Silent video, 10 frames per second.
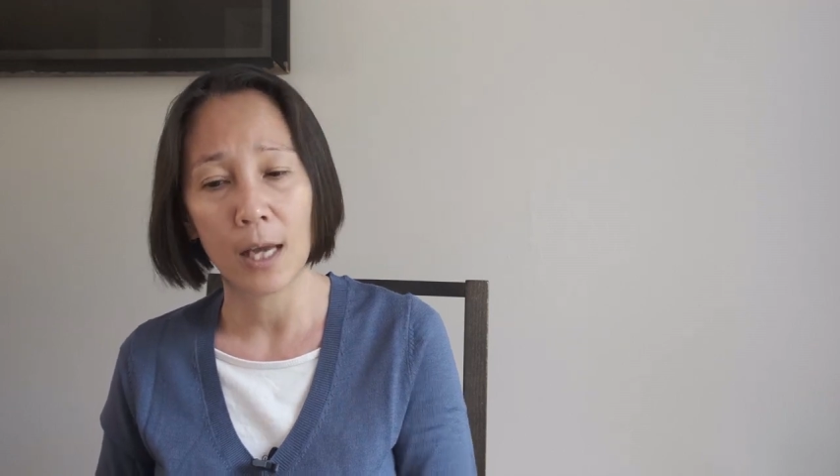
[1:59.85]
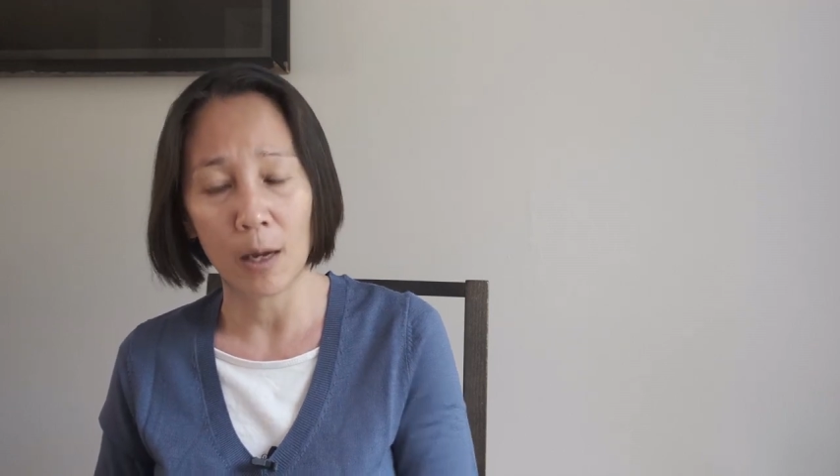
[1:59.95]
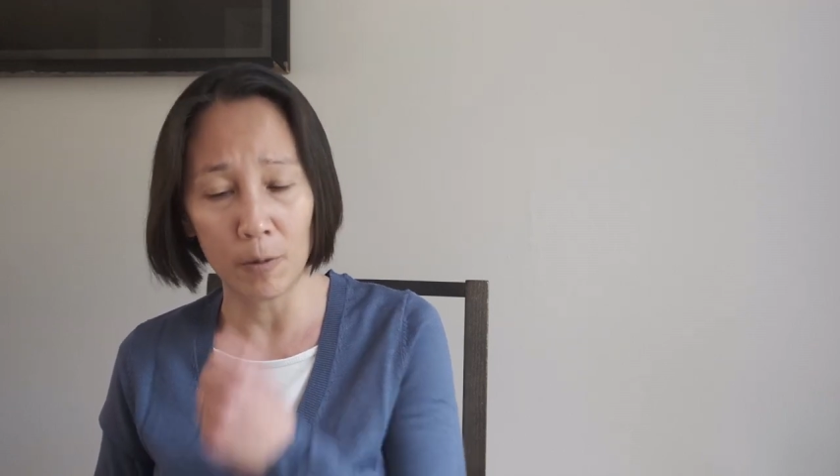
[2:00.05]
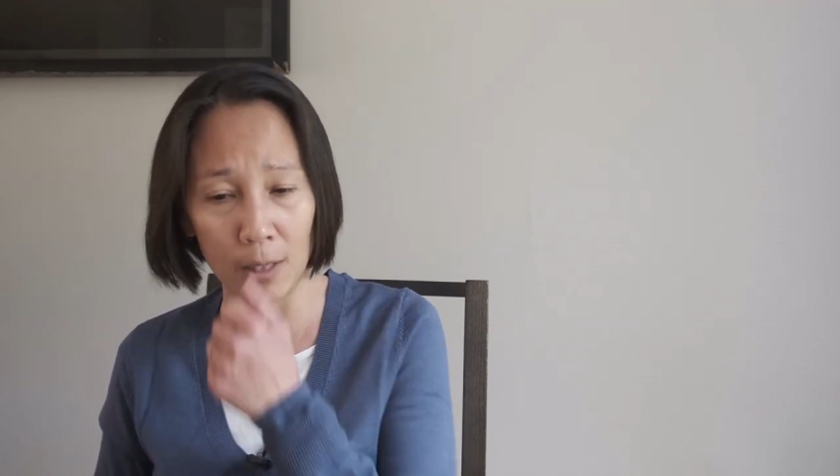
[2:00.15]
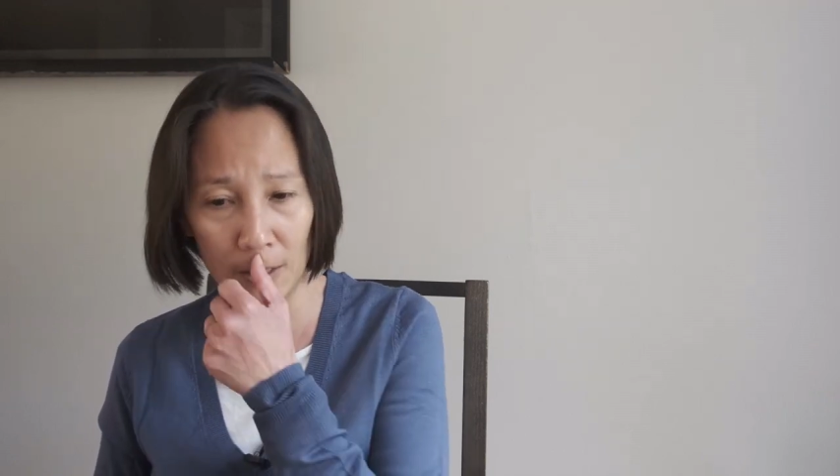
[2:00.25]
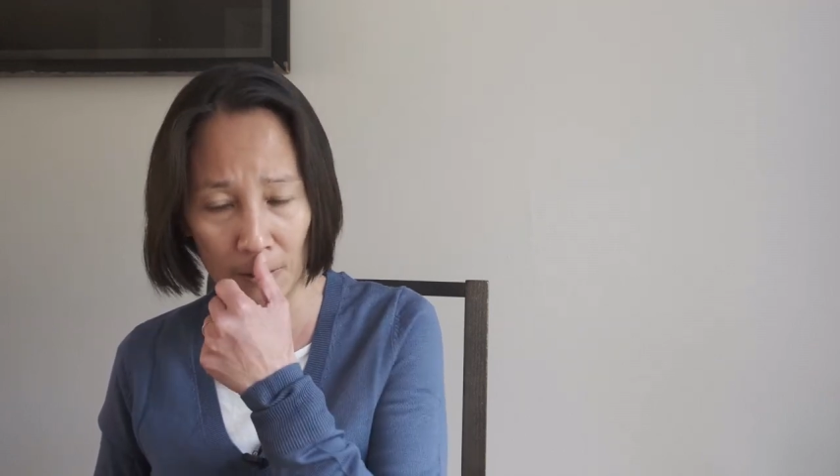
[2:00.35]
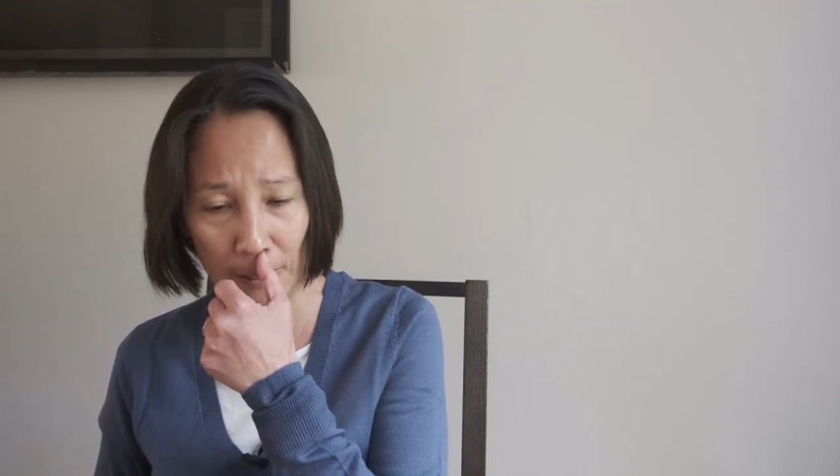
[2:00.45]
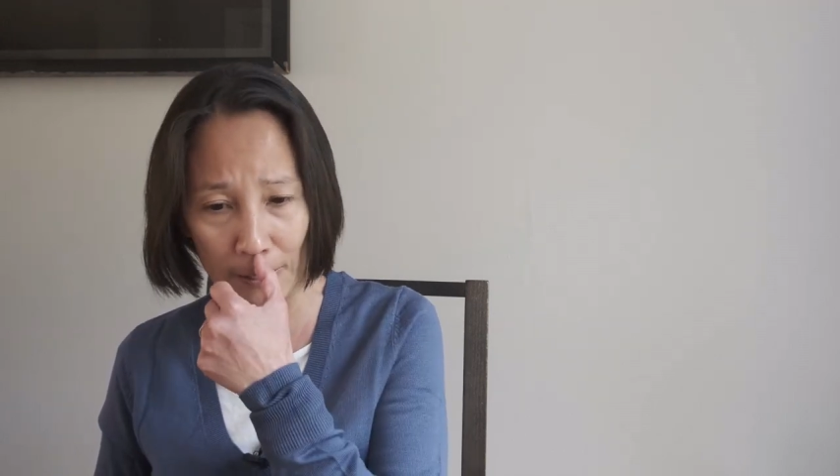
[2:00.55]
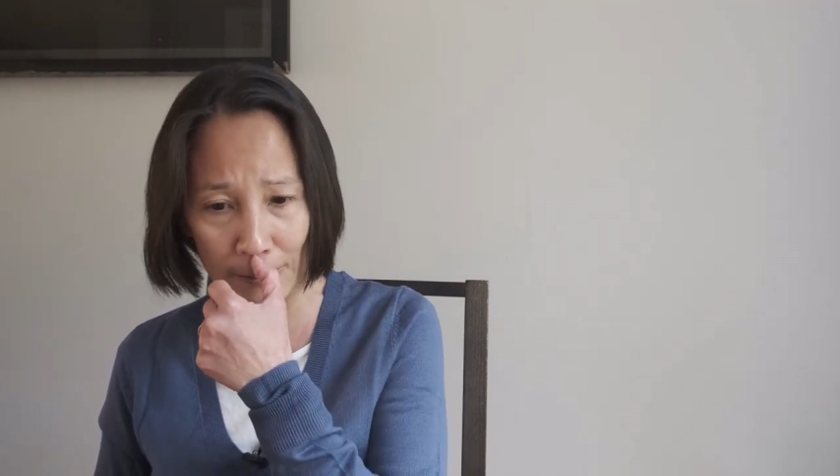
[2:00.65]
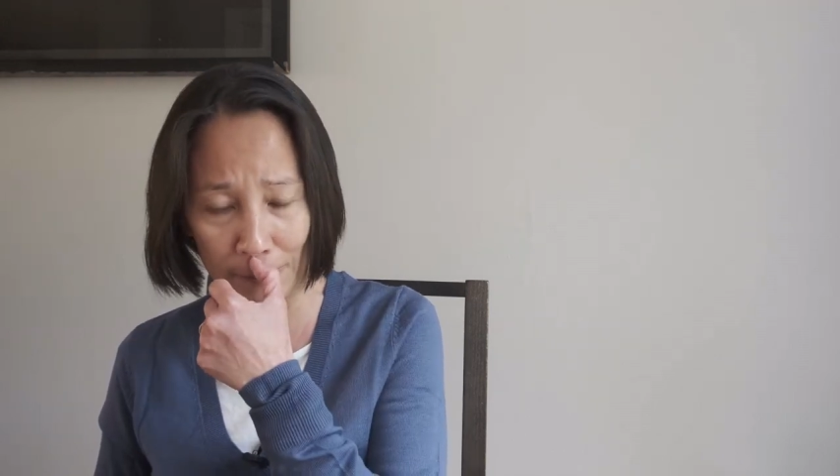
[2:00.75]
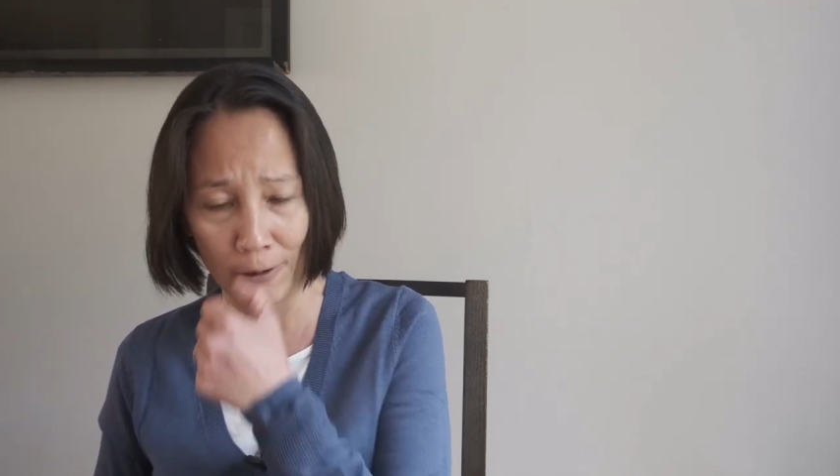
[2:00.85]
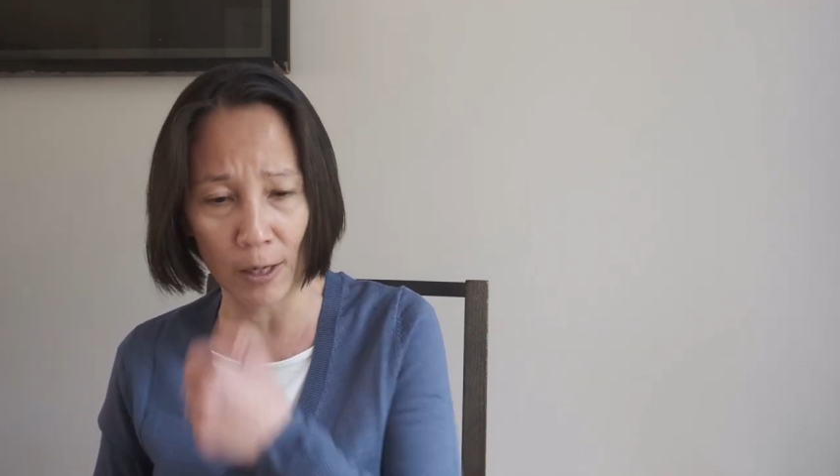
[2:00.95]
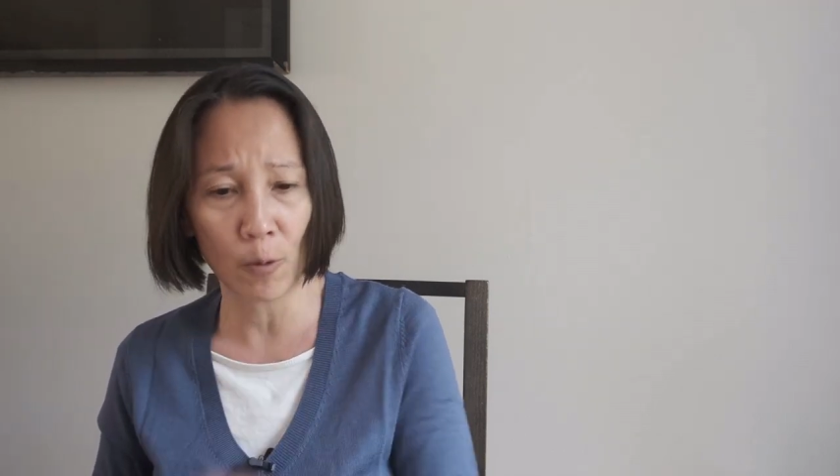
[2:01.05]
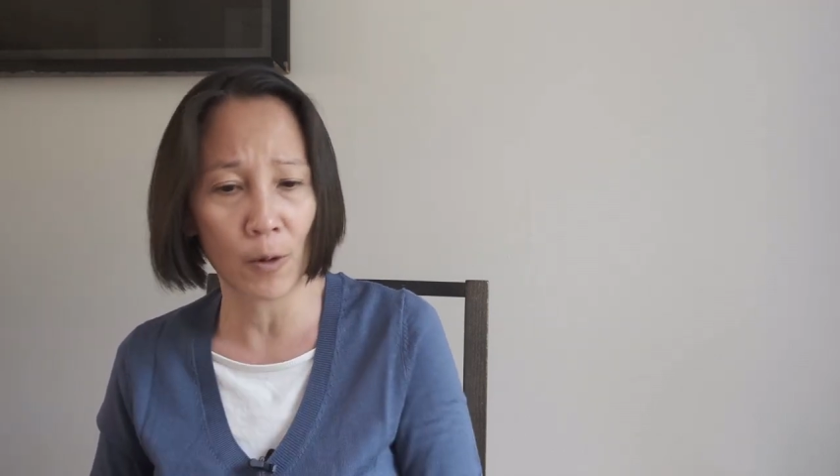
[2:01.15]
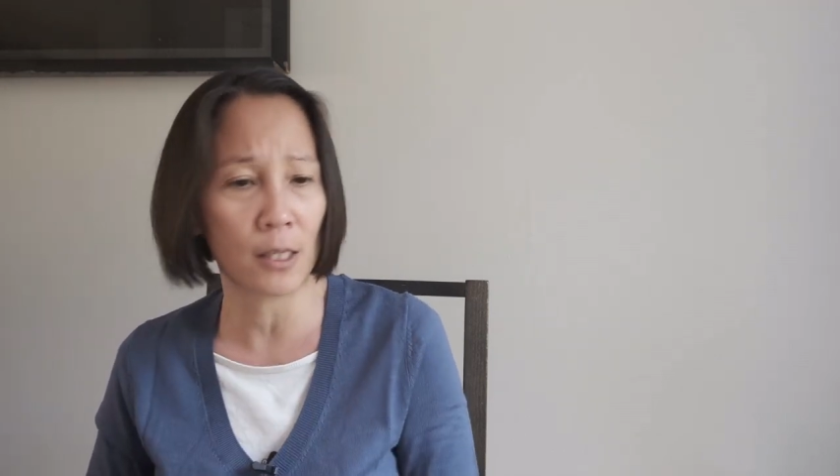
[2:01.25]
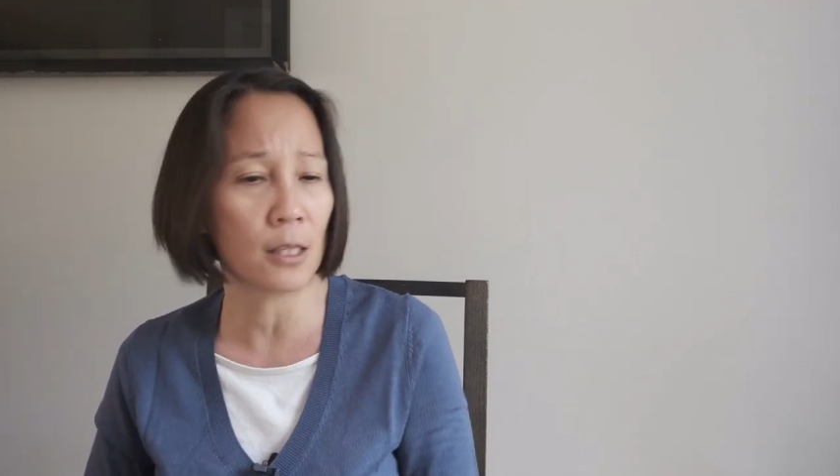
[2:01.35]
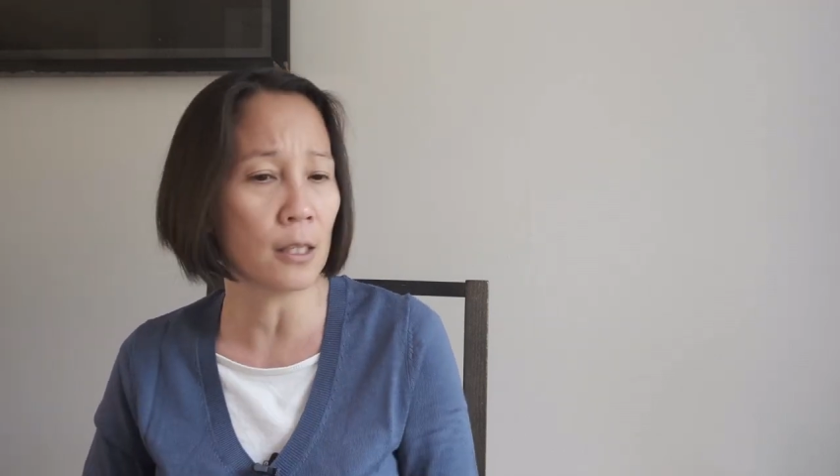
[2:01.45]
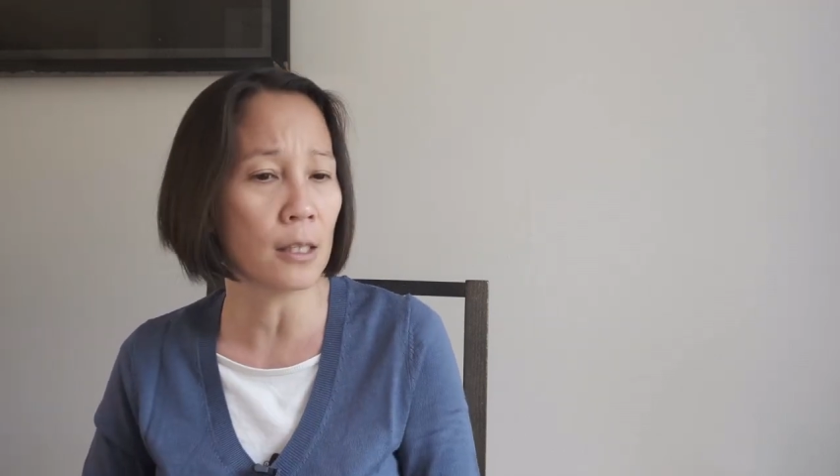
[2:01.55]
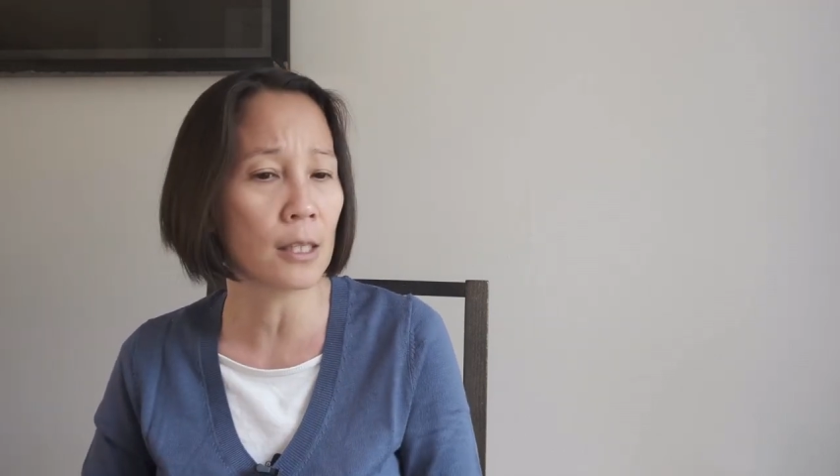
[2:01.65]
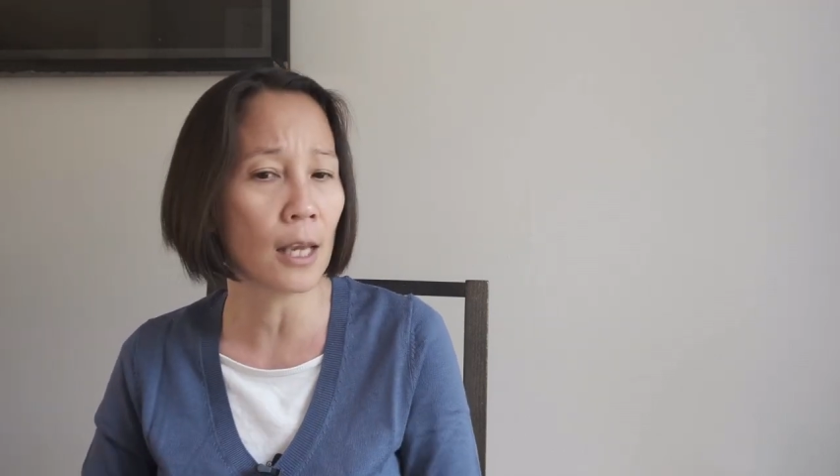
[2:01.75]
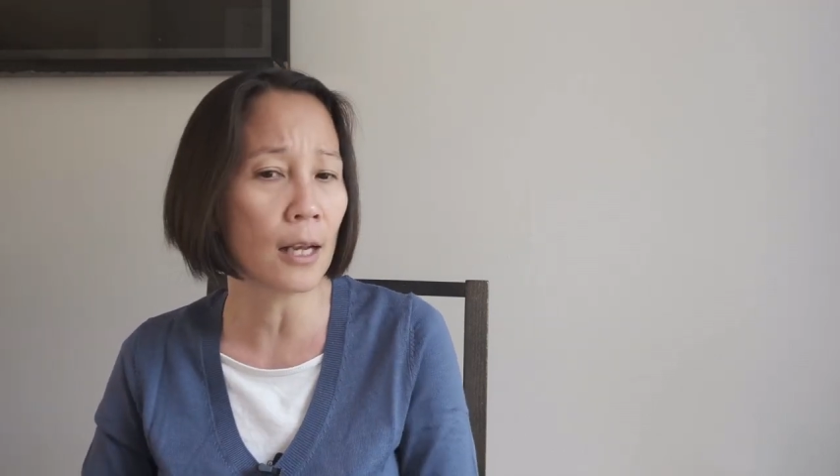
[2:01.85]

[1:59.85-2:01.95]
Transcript: And we need to ask the right questions.